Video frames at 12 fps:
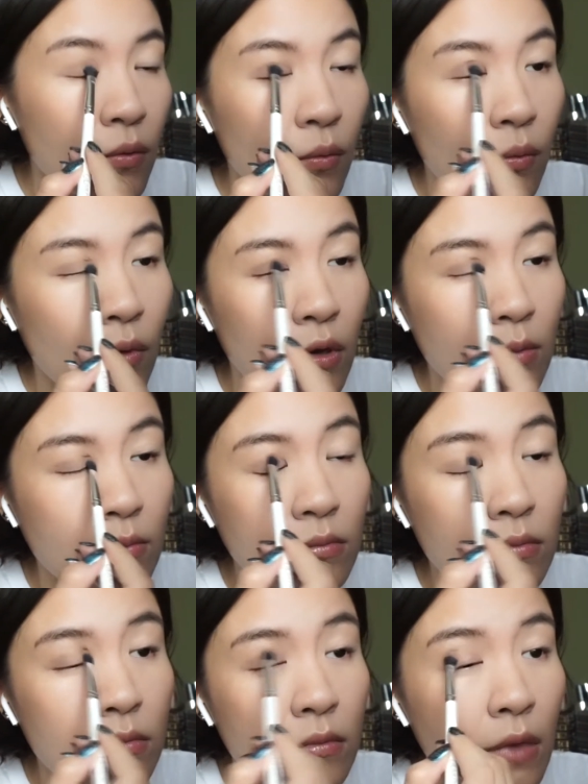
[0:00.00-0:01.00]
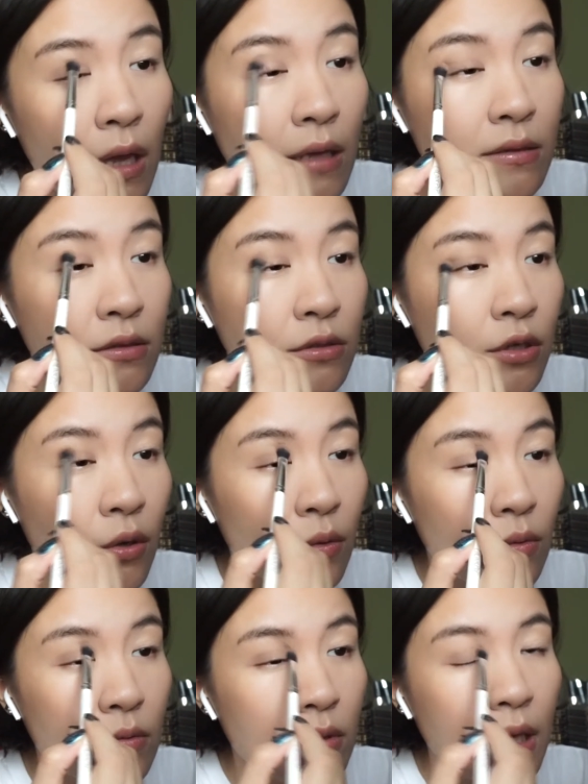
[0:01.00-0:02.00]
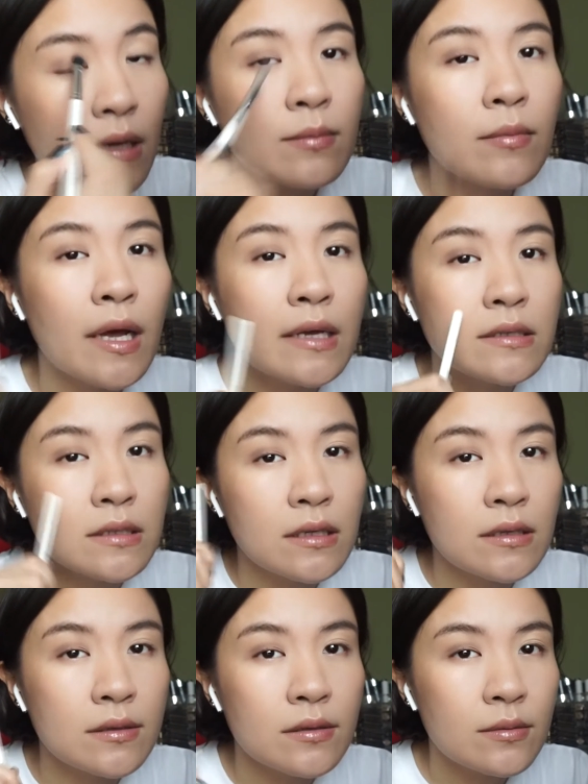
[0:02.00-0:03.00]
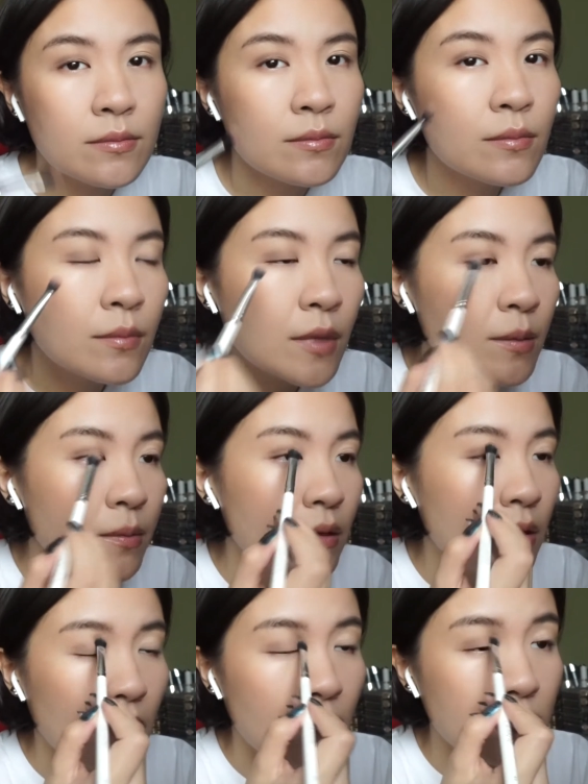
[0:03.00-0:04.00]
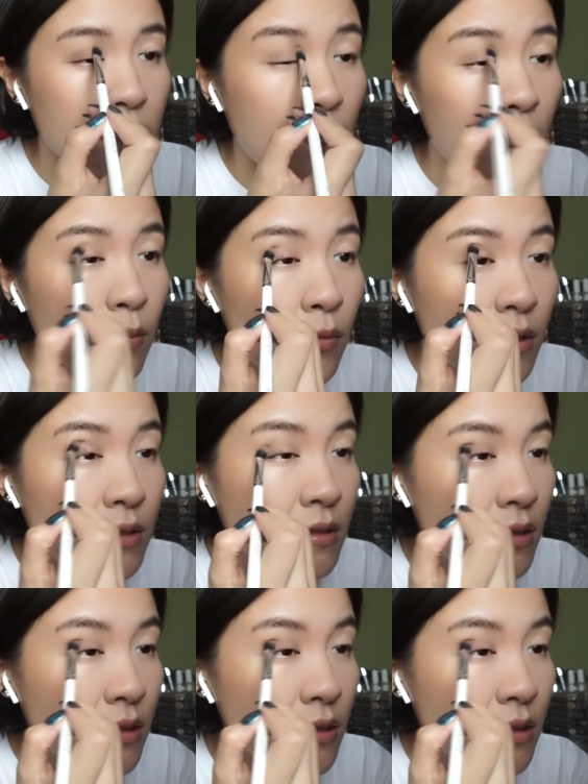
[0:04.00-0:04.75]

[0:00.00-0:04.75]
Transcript: warm undertone, like my skin. Maybe on the camera